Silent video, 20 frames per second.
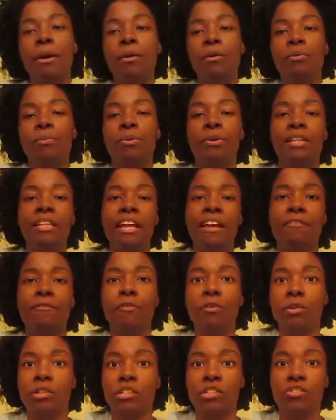I will put like
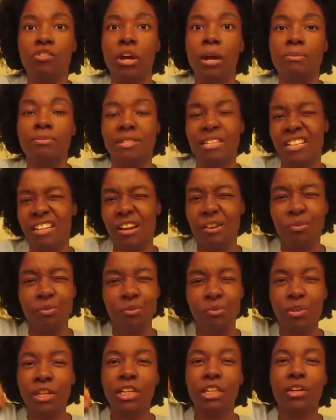40 drops and
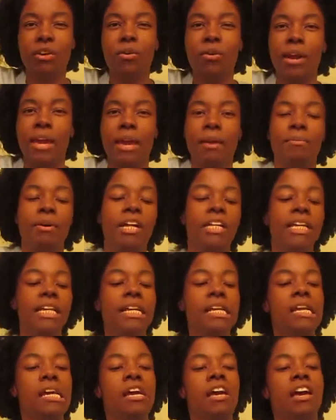I really go ham on
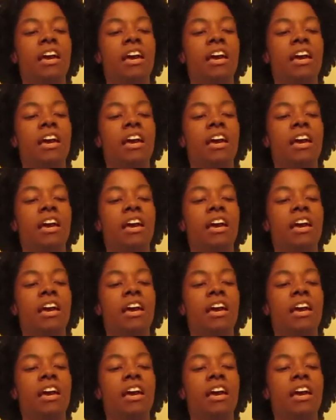it.